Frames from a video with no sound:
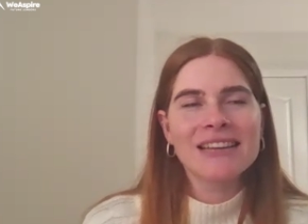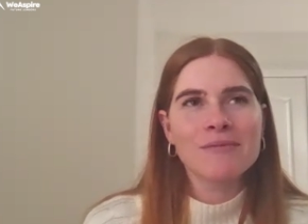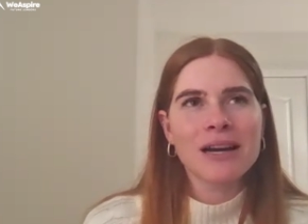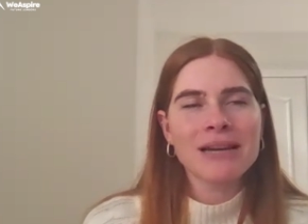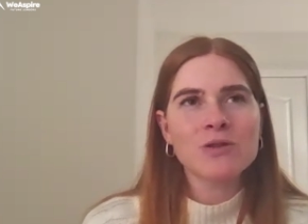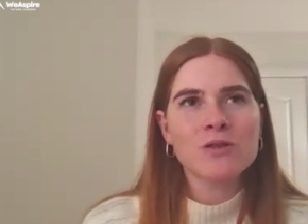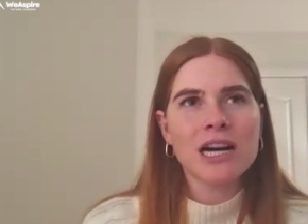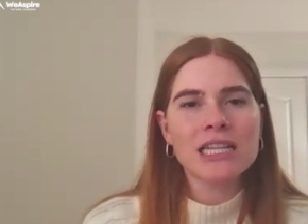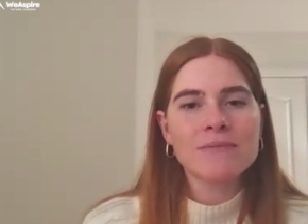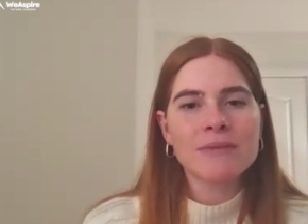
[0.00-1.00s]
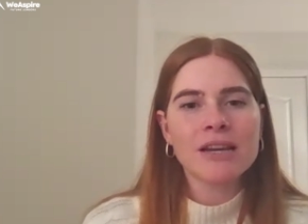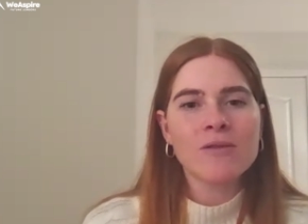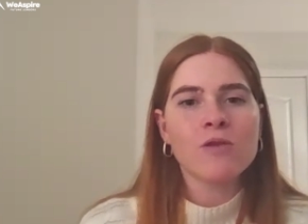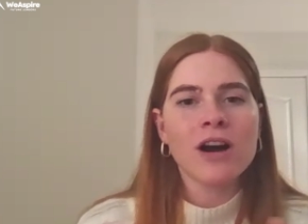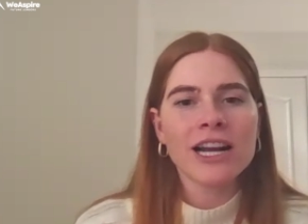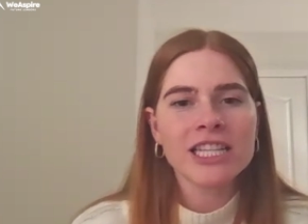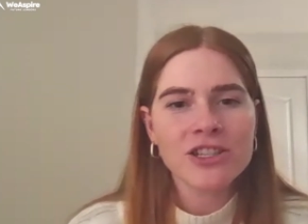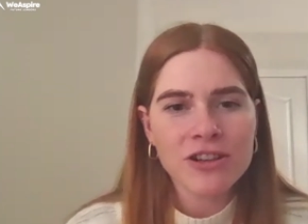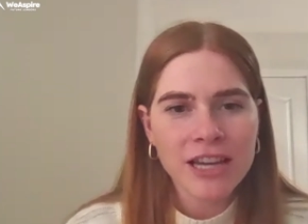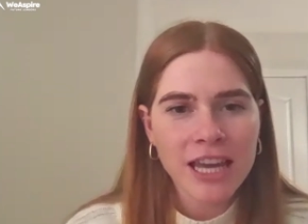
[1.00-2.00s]
my mentor asked me,
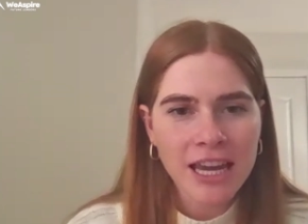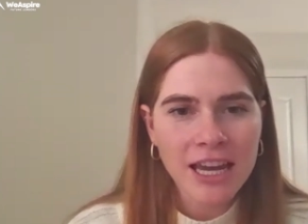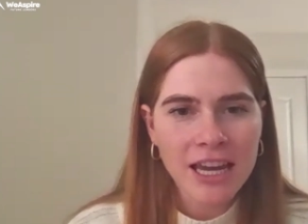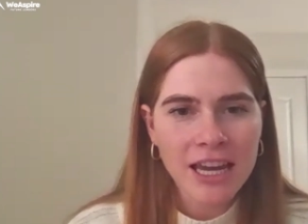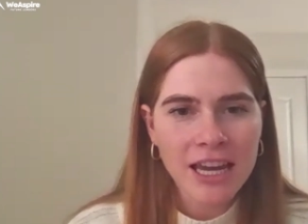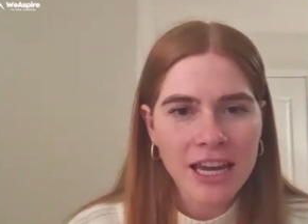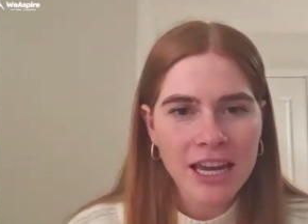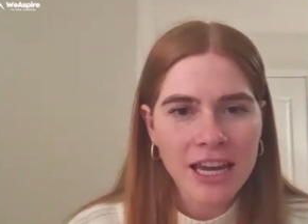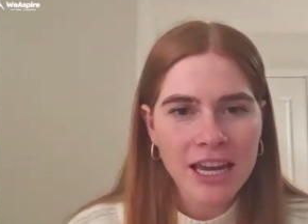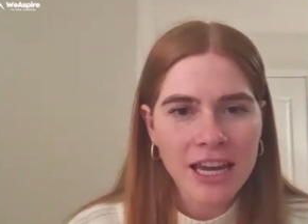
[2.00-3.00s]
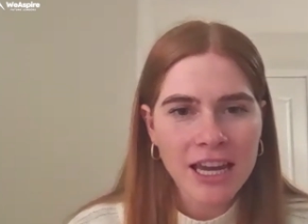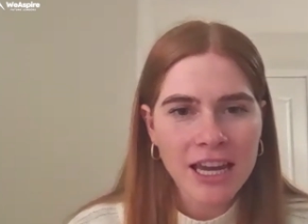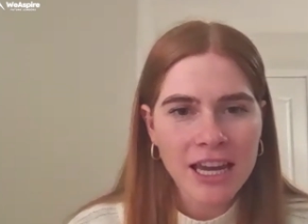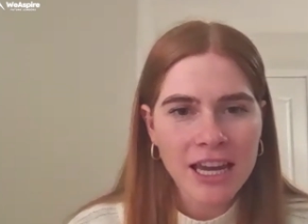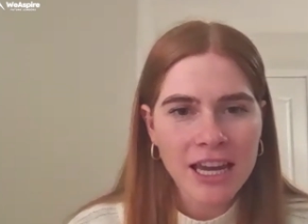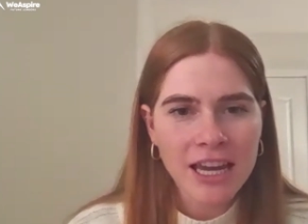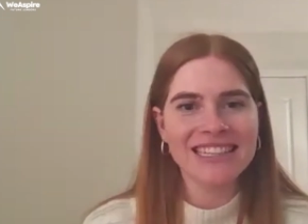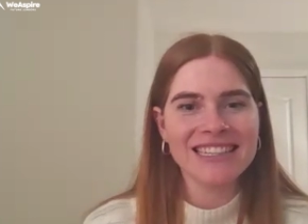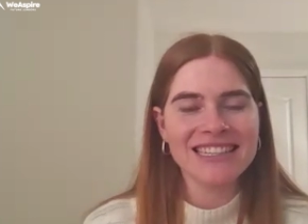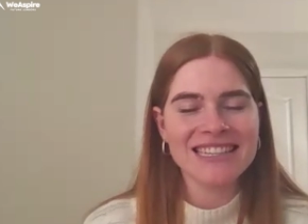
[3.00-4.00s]
Why do you care what they think so
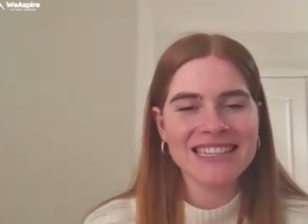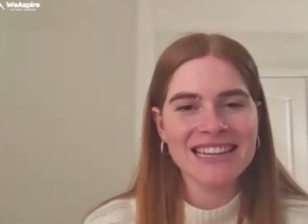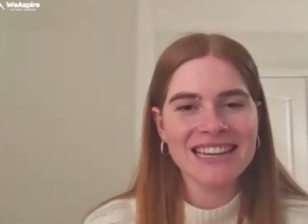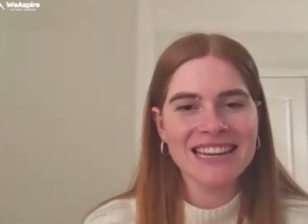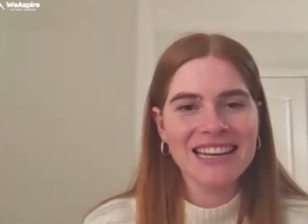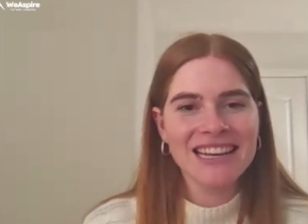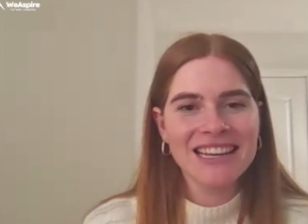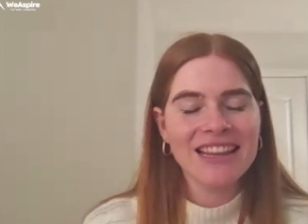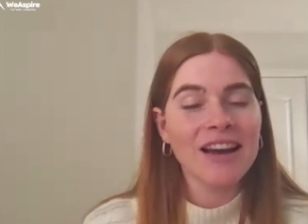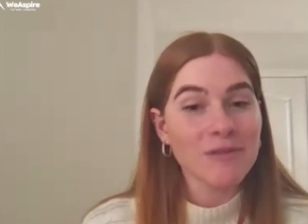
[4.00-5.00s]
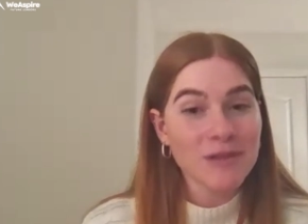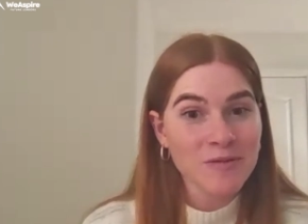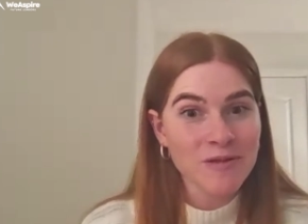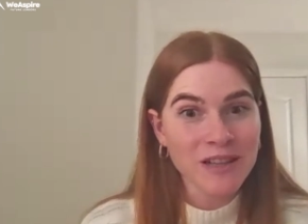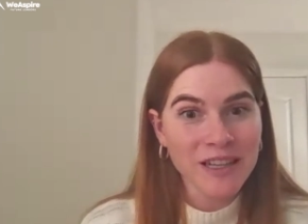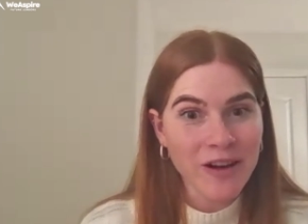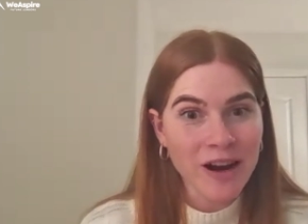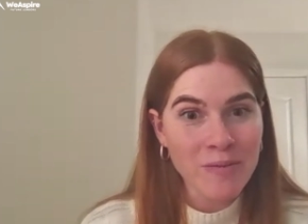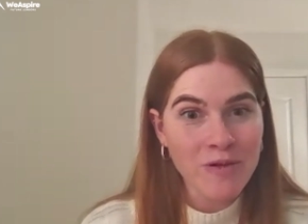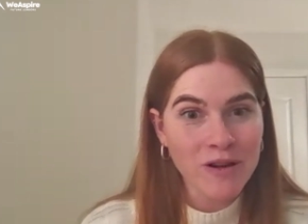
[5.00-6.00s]
much? And
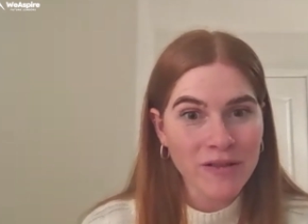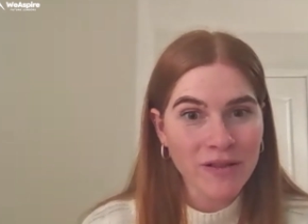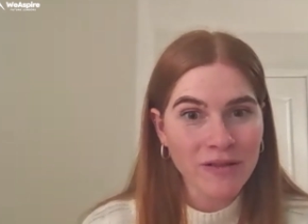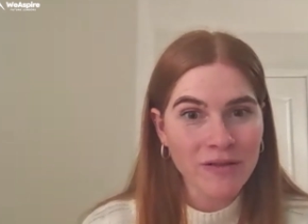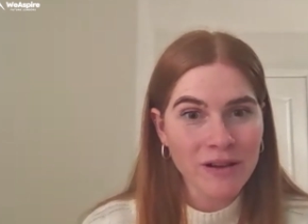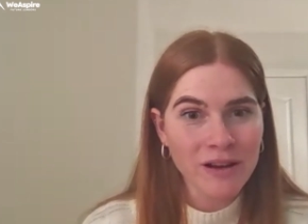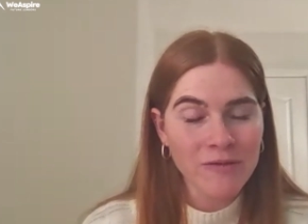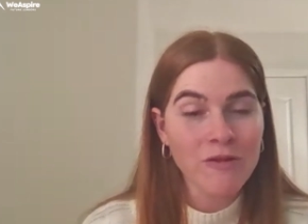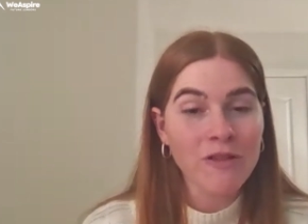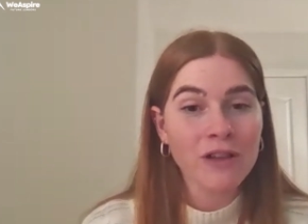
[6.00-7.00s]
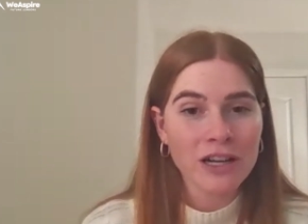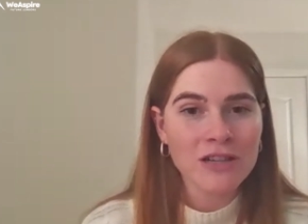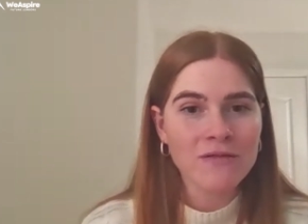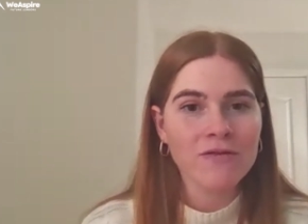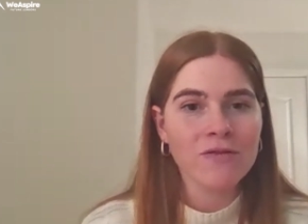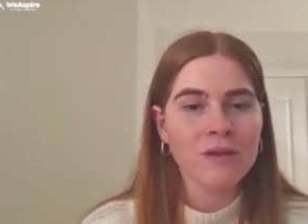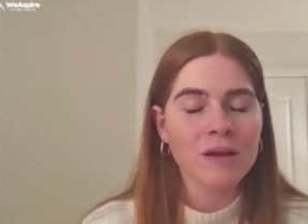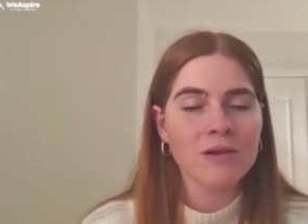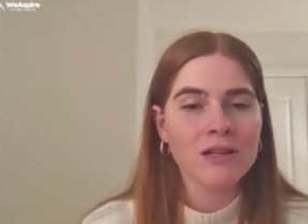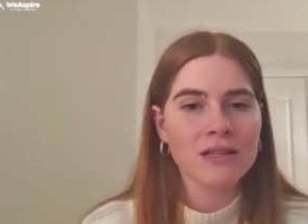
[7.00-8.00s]
that was a really great point of uh,
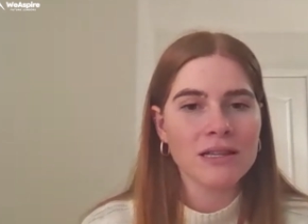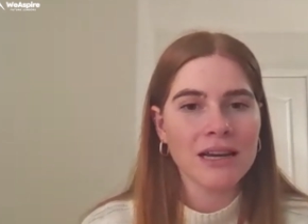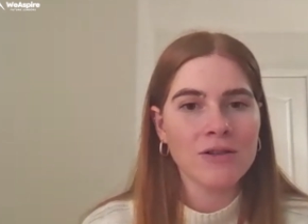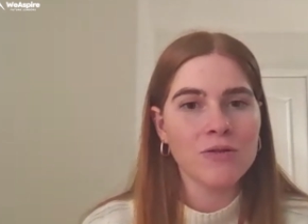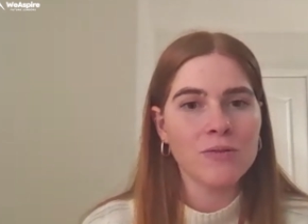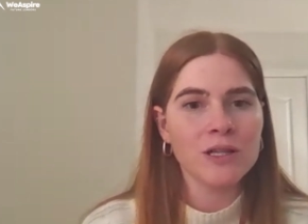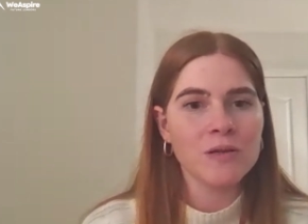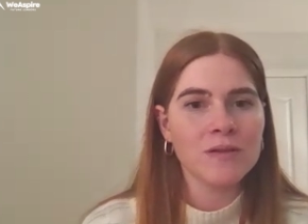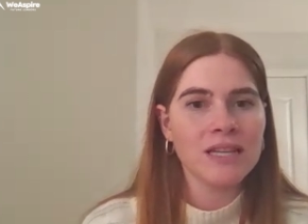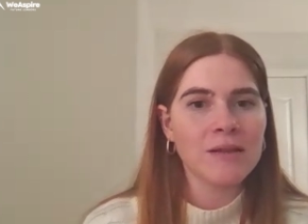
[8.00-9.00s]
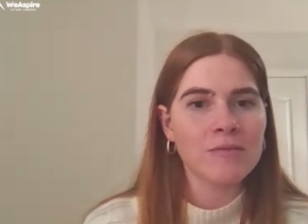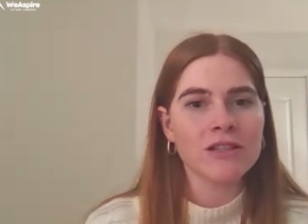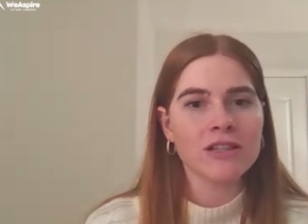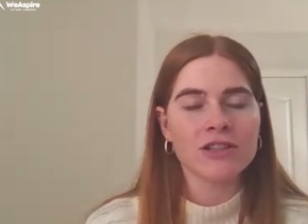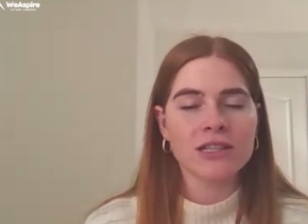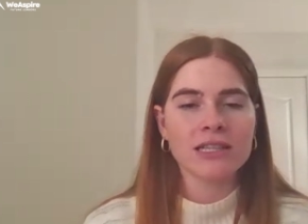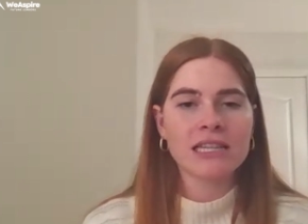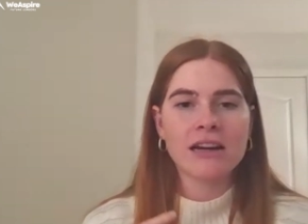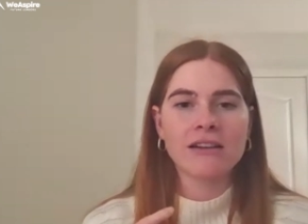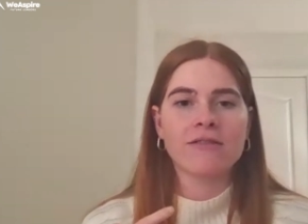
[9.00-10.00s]
reflection for me because I almost was able to
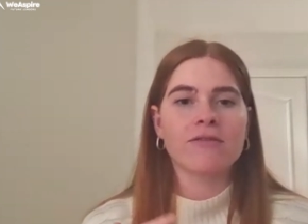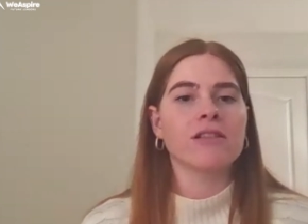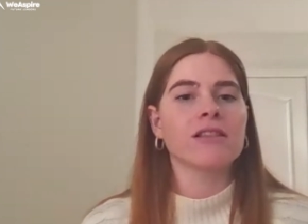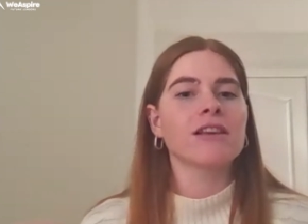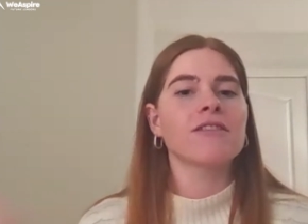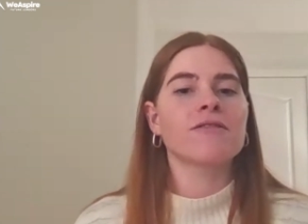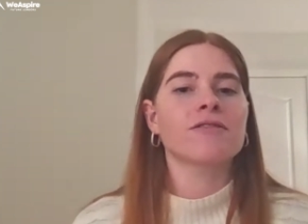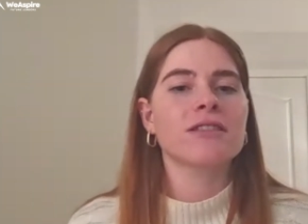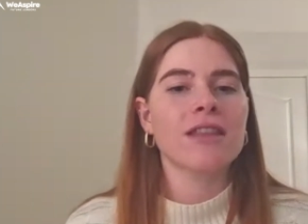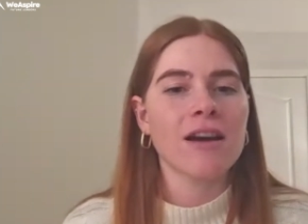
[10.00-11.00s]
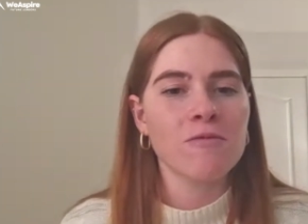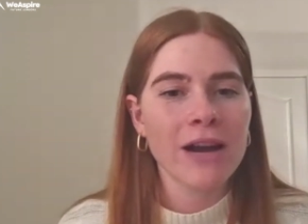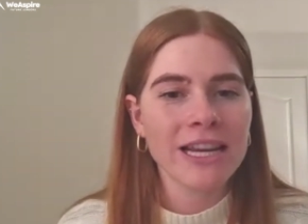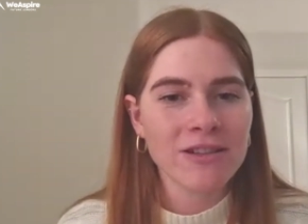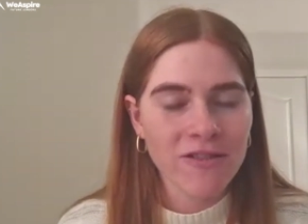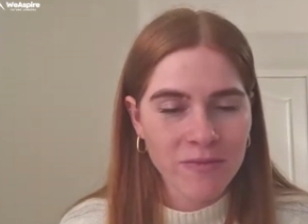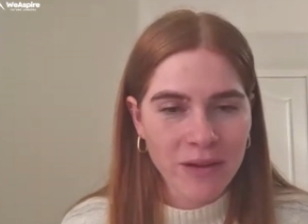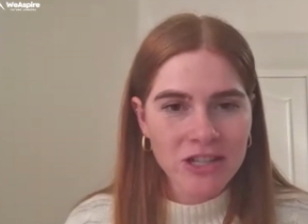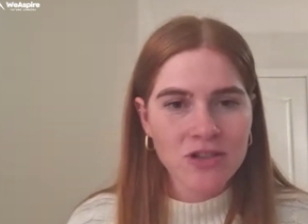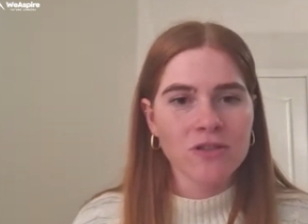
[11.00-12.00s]
just kind of lift that weight off
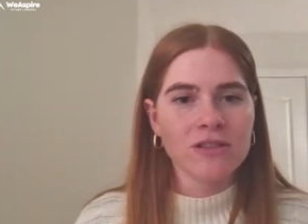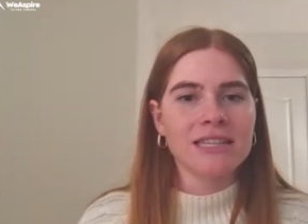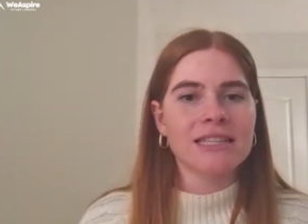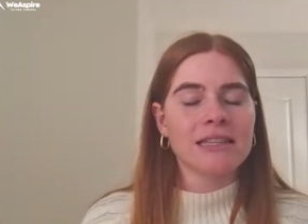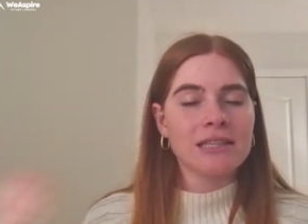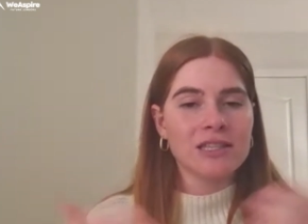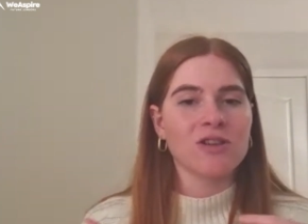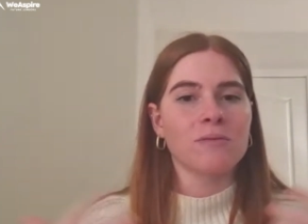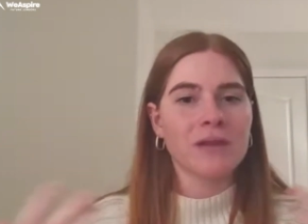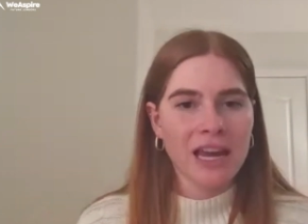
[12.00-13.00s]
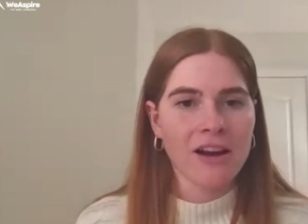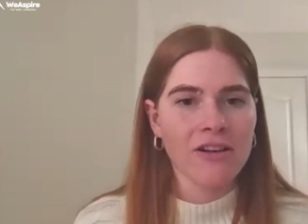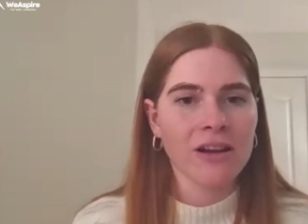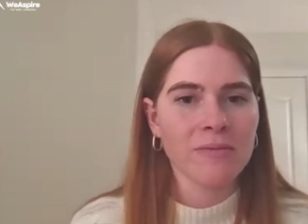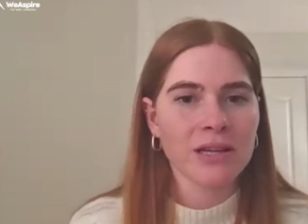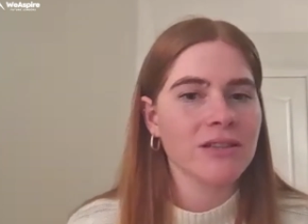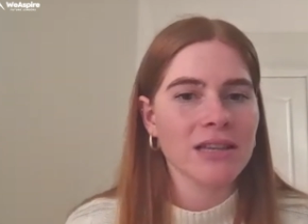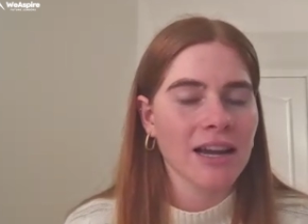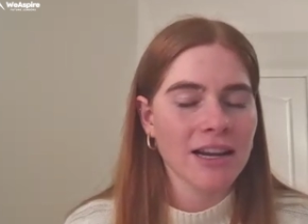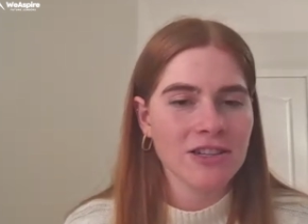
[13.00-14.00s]
my shoulders and stop caring because
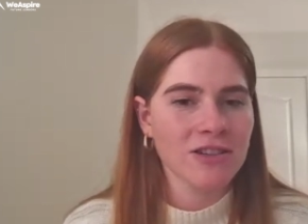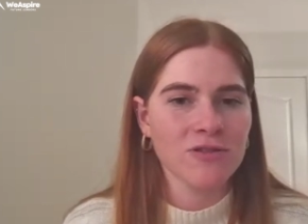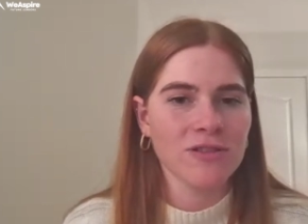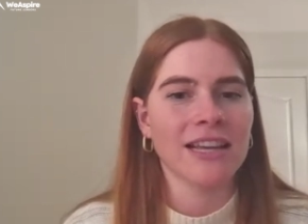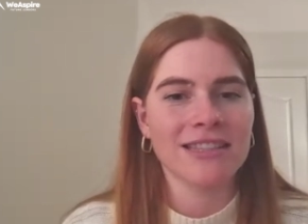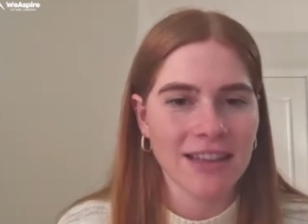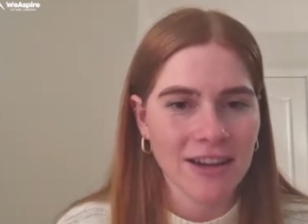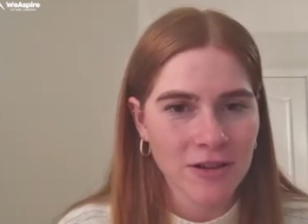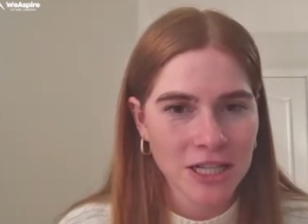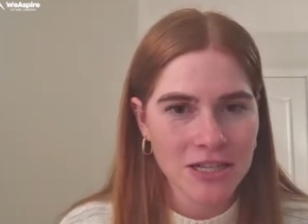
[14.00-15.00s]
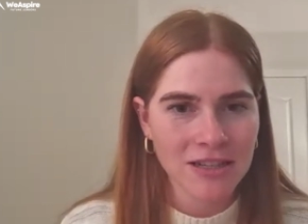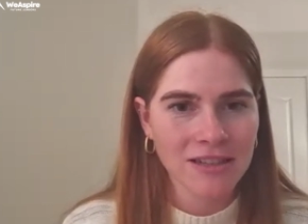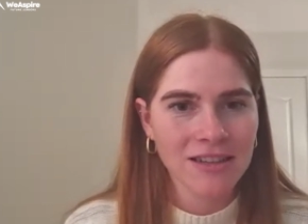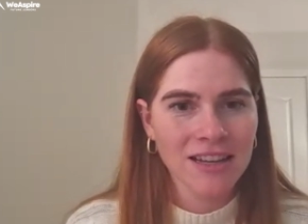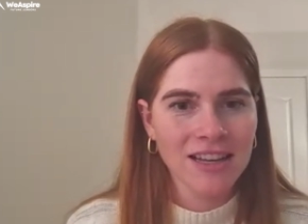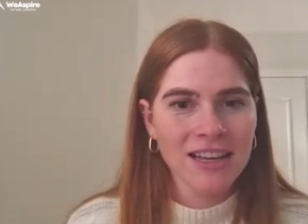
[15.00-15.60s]
I actually couldn't answer that question.